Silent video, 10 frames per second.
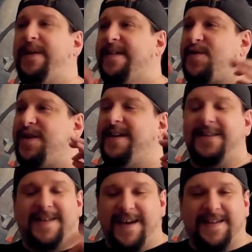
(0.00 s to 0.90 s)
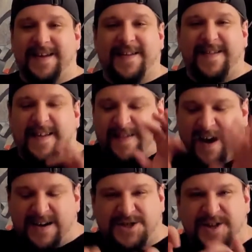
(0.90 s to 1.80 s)
But it
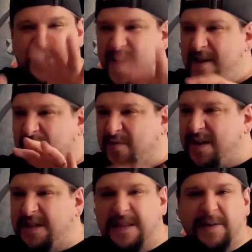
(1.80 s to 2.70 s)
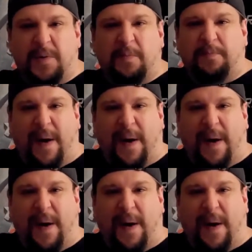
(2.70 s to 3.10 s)
touches every little